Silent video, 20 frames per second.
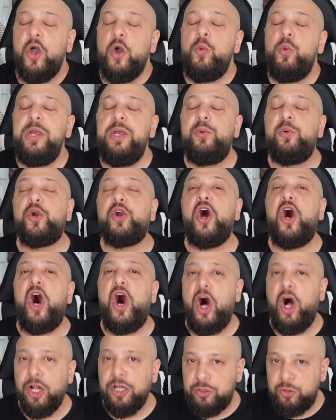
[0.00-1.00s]
We were
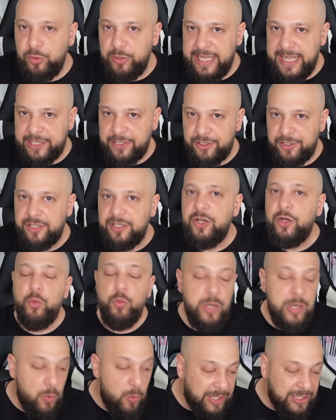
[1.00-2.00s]
all together.
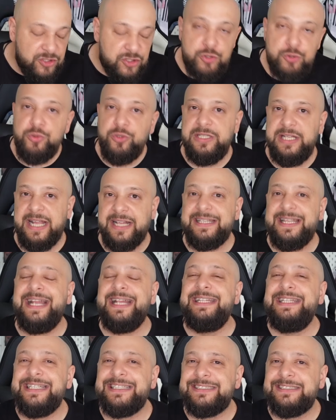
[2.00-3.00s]
We went through that.
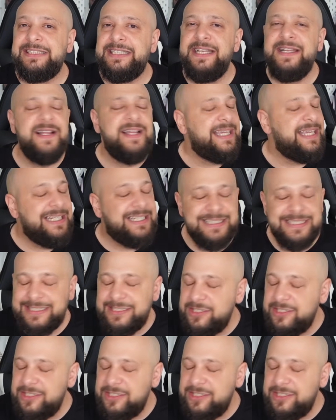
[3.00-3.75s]
And yesterday, it's